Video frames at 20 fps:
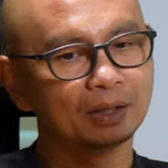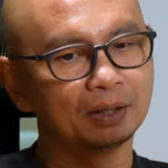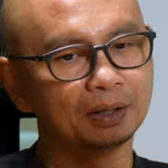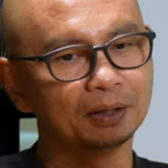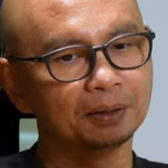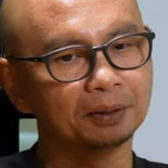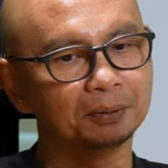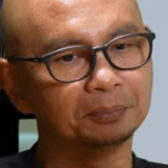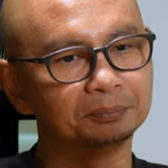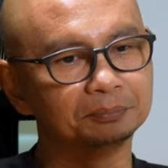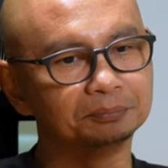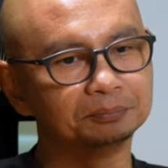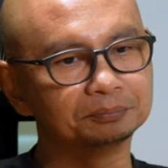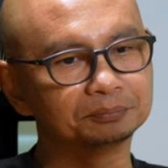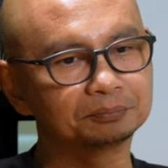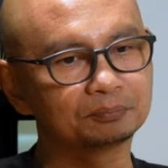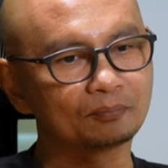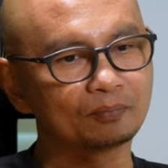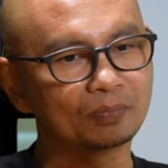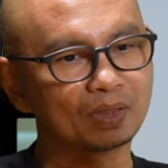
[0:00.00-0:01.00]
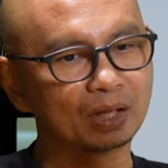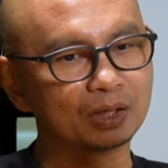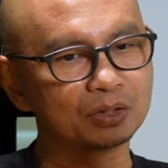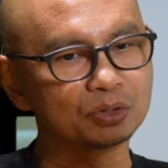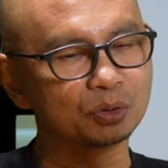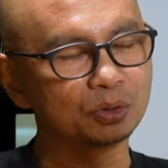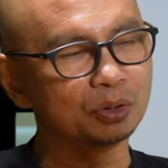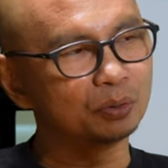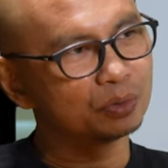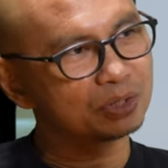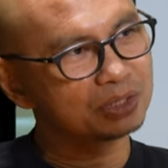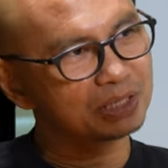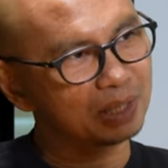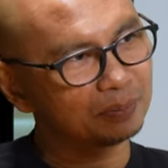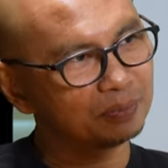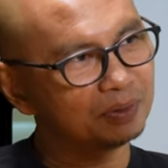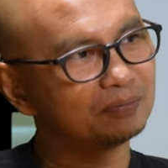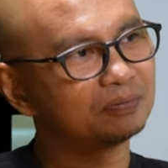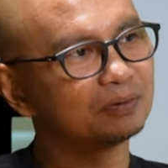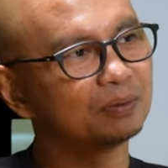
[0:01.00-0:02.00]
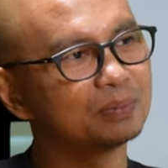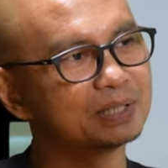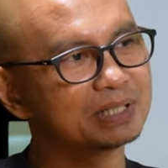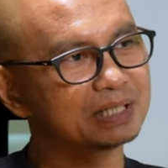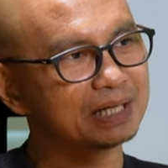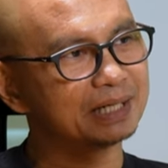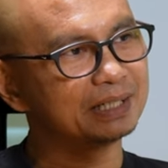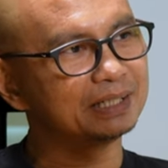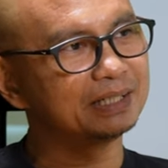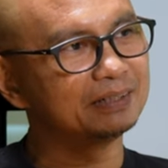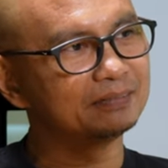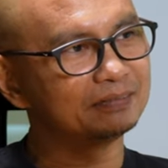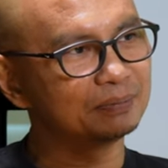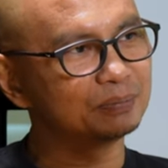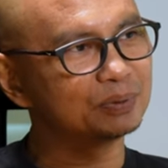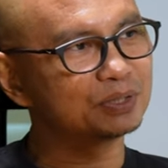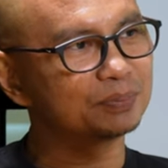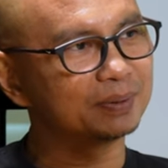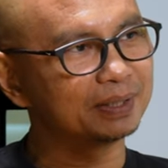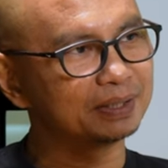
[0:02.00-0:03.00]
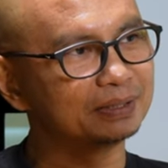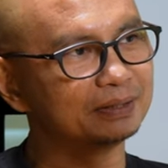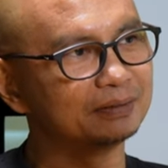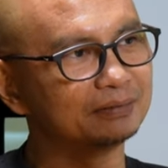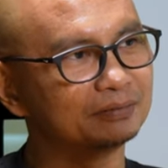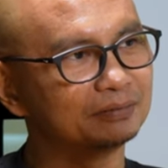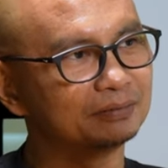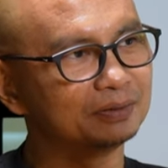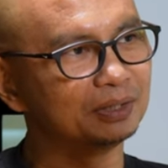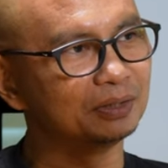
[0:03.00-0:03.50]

Um, so it was coming from a slightly different perspective.